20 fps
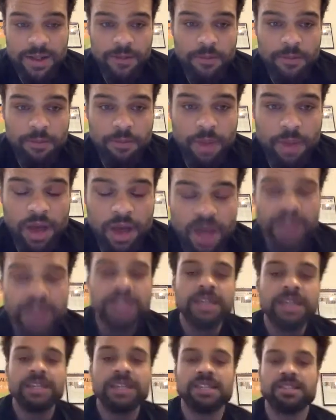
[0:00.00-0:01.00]
but I
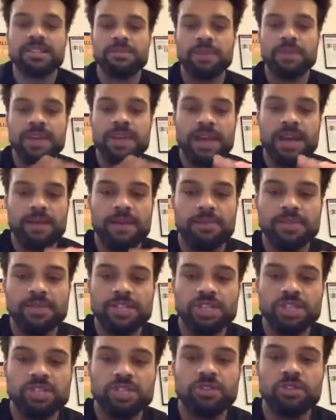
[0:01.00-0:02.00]
need it to be at a
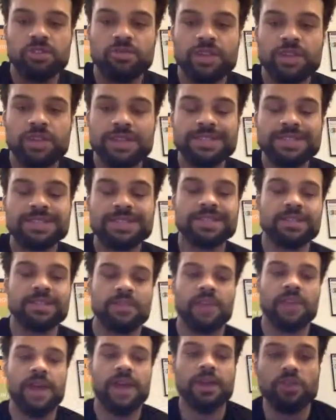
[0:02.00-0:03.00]
position on the wrist
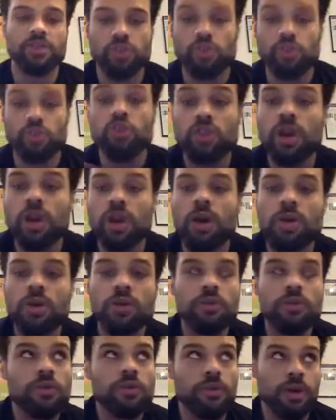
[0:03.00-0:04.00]
that you could
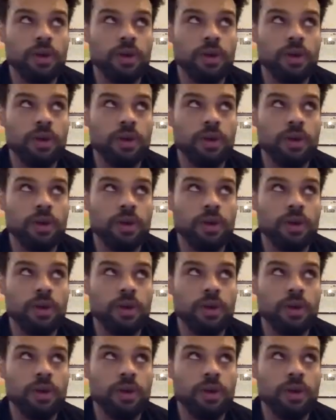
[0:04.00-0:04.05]
go